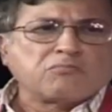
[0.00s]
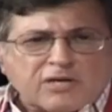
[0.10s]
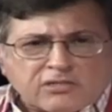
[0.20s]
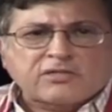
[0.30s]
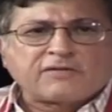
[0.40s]

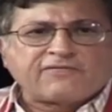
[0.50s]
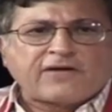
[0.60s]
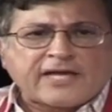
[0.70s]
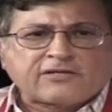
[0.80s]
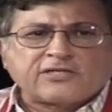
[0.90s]
but the
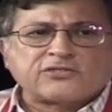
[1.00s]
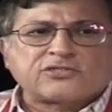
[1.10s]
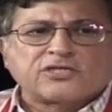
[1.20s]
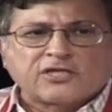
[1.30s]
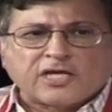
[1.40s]
fact
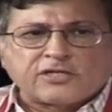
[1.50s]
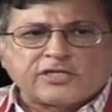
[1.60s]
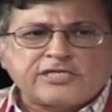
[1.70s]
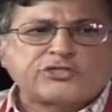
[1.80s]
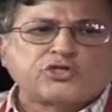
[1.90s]
is that
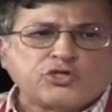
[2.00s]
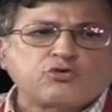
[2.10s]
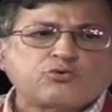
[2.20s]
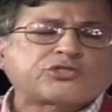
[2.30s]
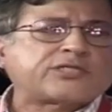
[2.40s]
these
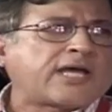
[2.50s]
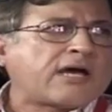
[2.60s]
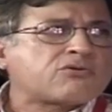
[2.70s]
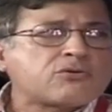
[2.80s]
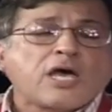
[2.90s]
nukes
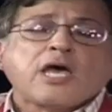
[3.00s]
now